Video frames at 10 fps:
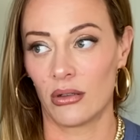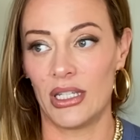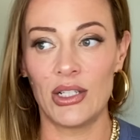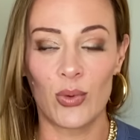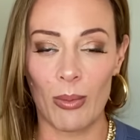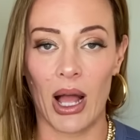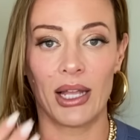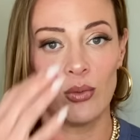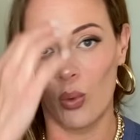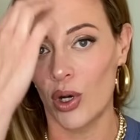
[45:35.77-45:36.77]
These were
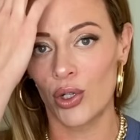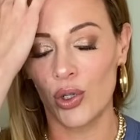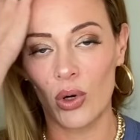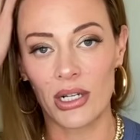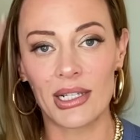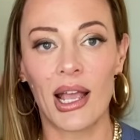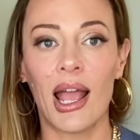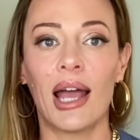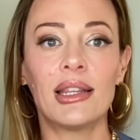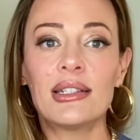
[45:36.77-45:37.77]
mine. What are yours?
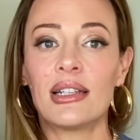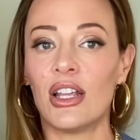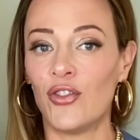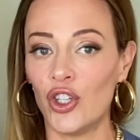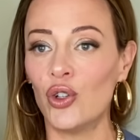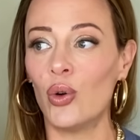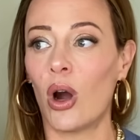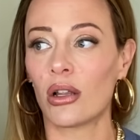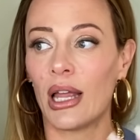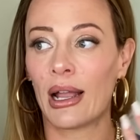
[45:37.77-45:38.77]
And listen, if you
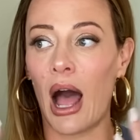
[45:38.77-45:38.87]
are like,